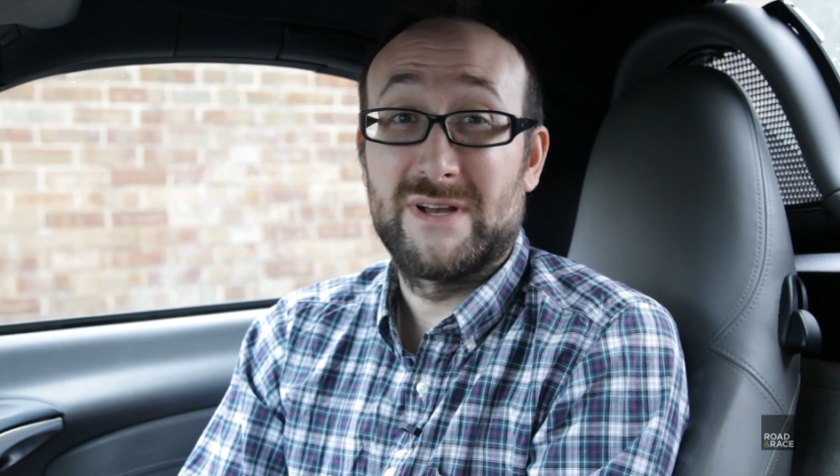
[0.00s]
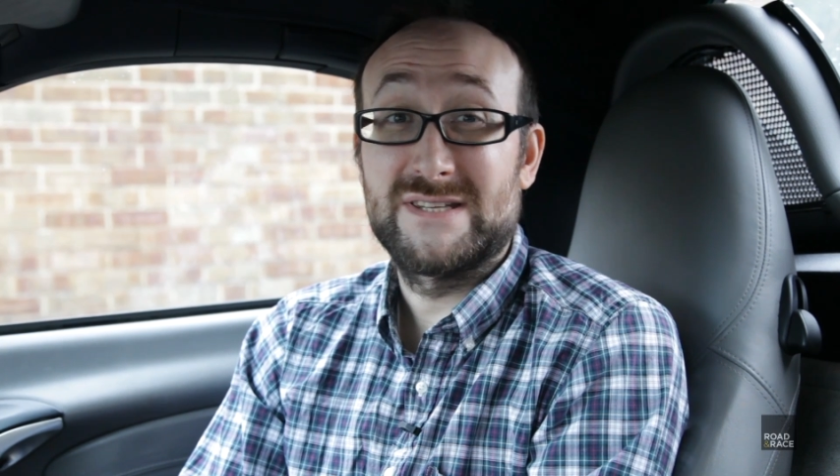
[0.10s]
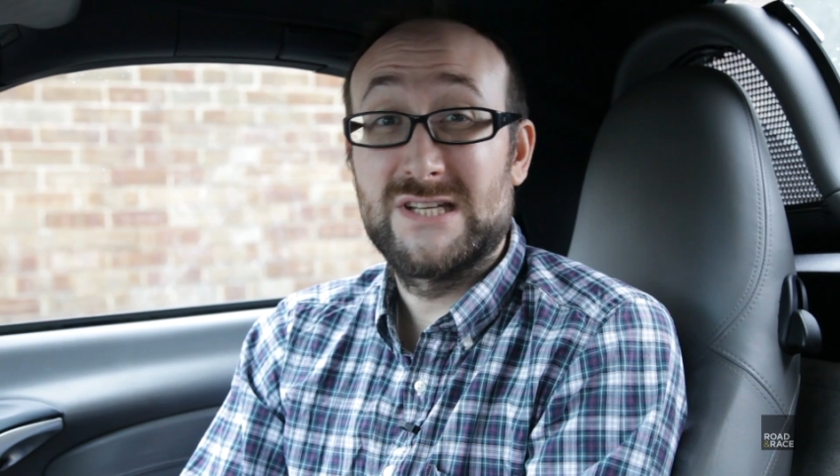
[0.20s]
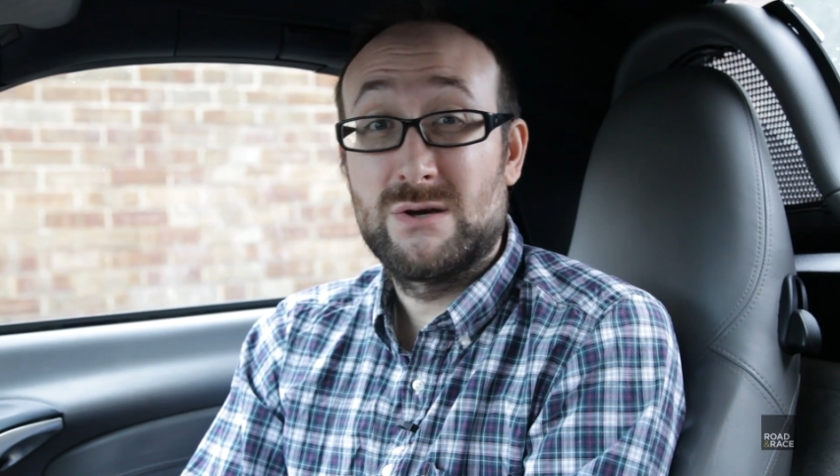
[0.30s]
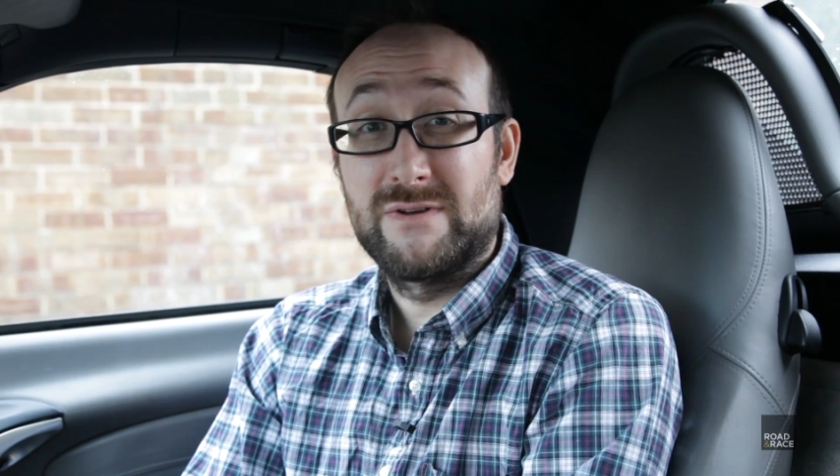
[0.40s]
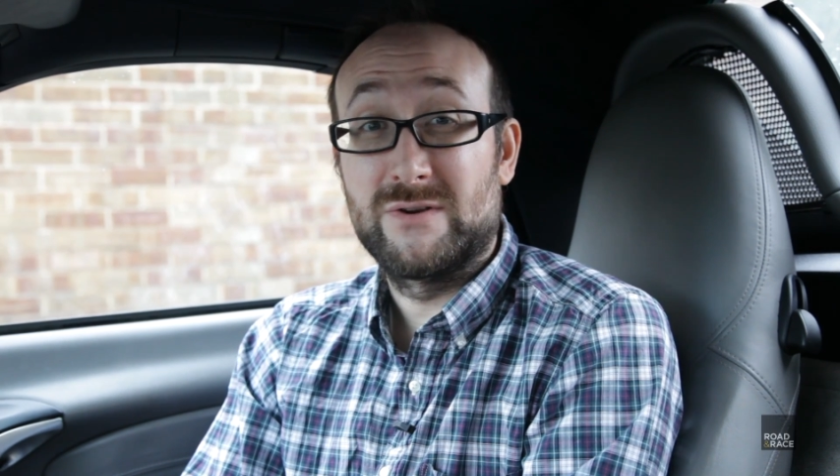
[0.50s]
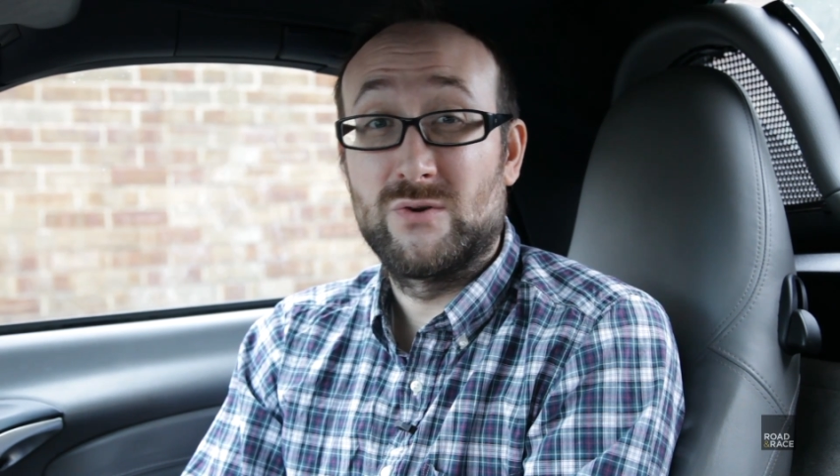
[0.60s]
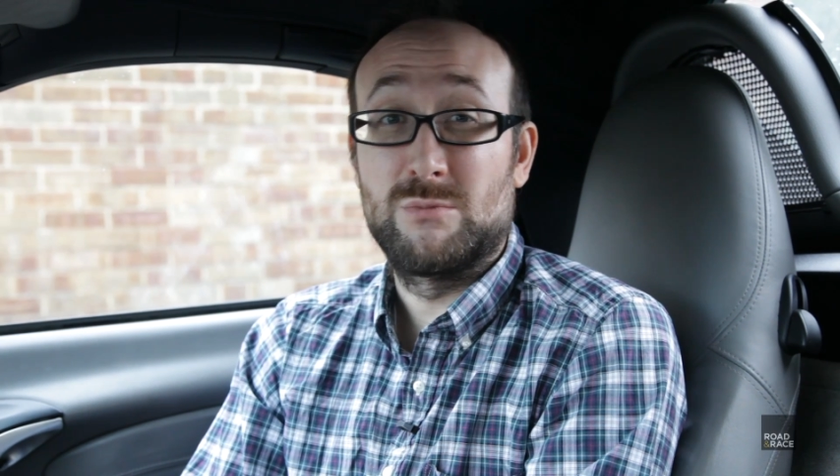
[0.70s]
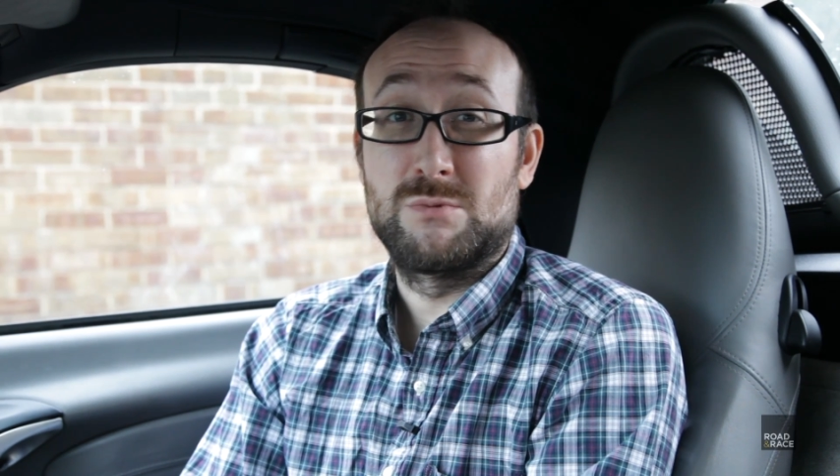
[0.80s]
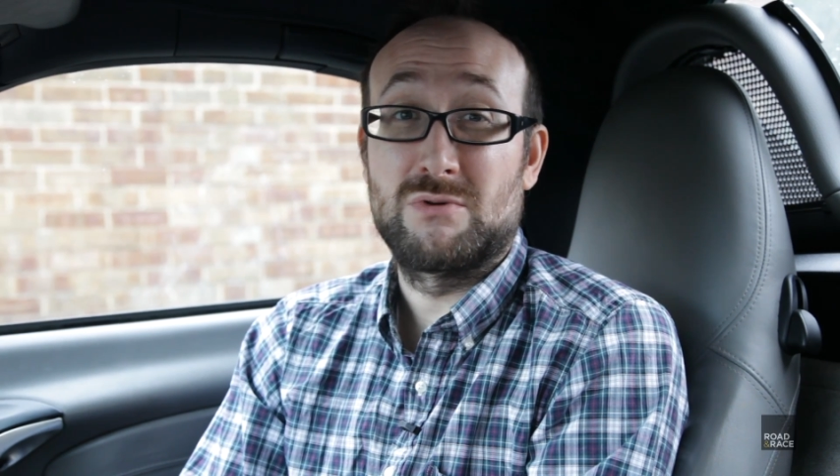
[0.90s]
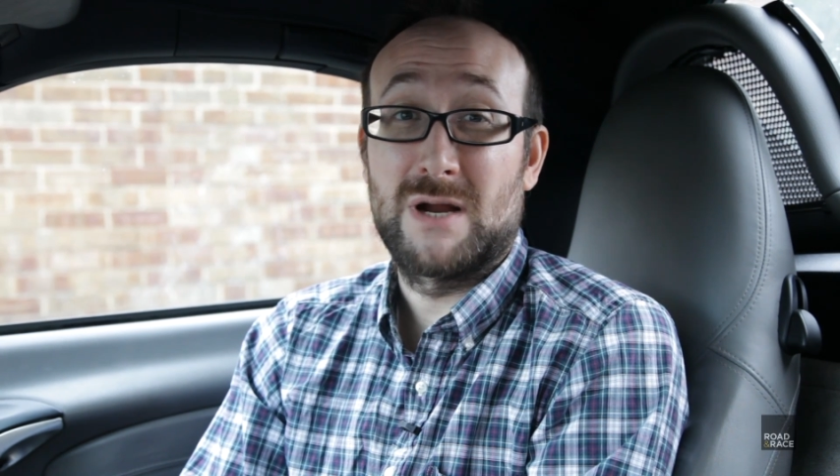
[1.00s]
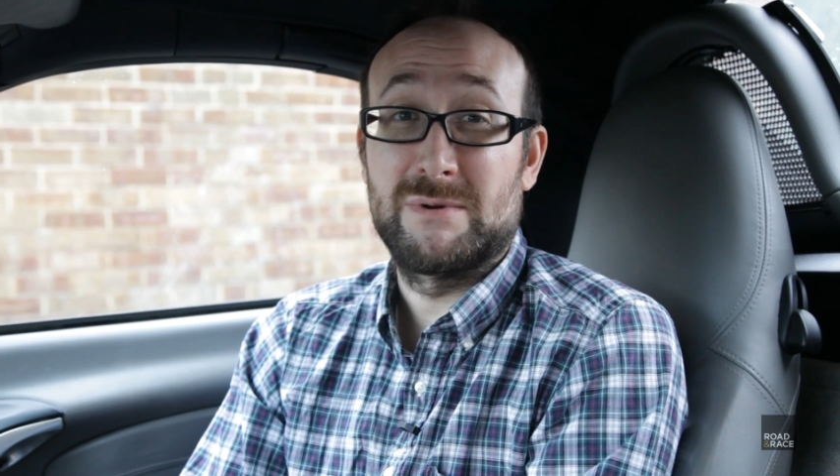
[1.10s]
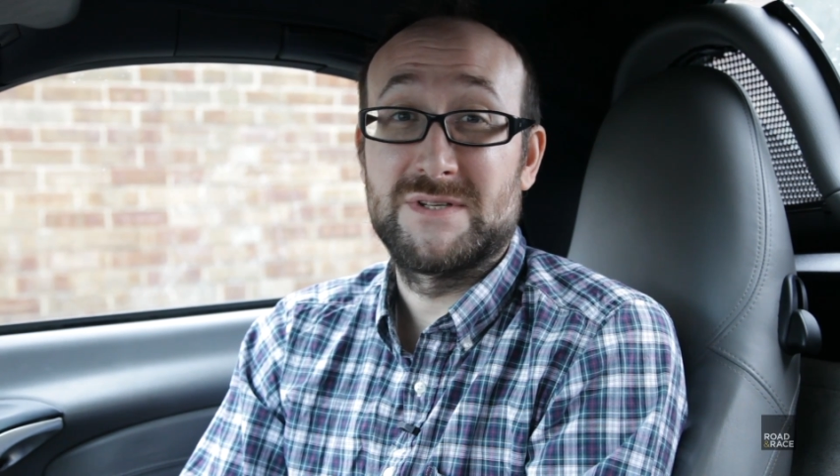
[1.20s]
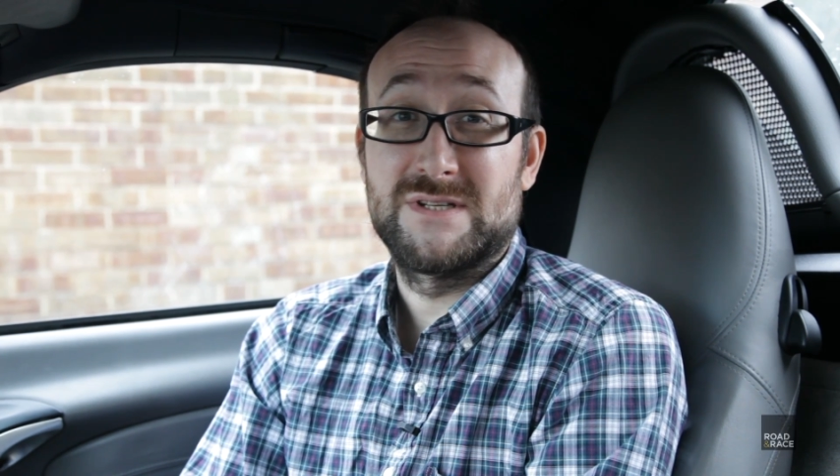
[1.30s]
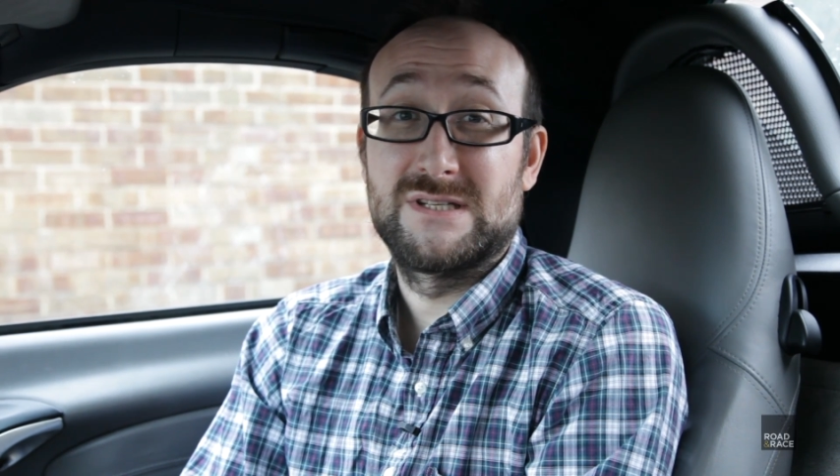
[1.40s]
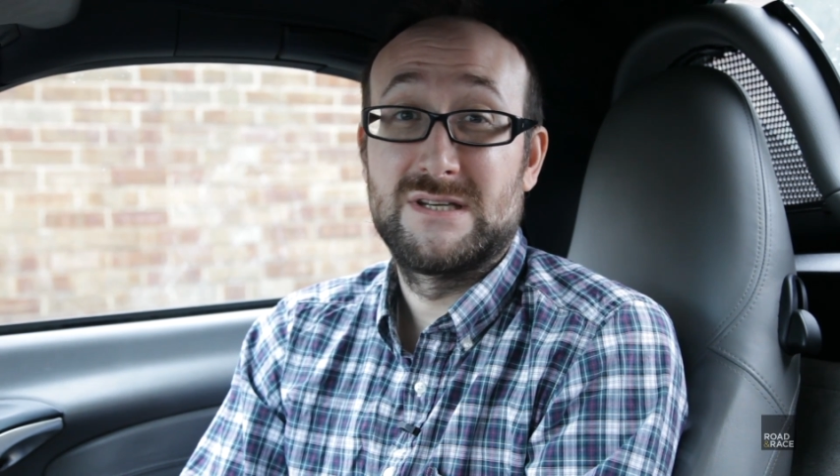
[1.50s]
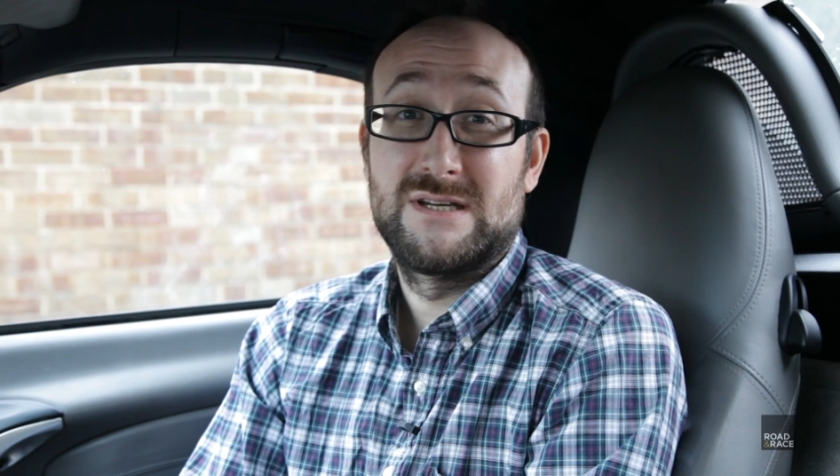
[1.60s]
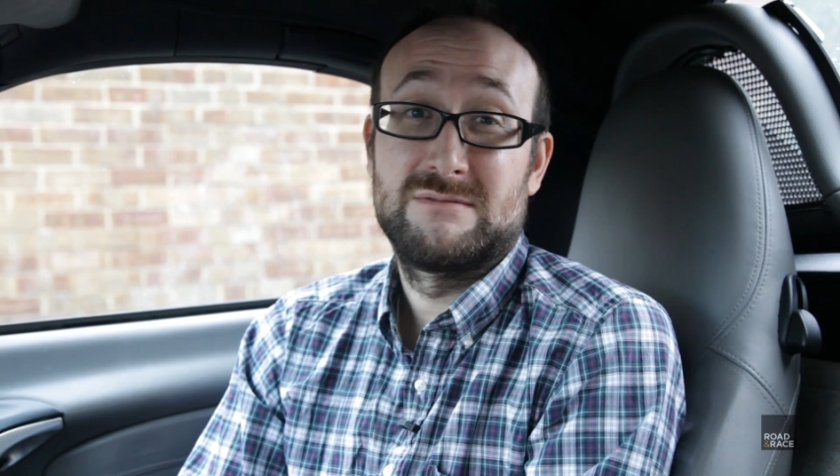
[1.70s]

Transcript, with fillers: but still within normal parameters,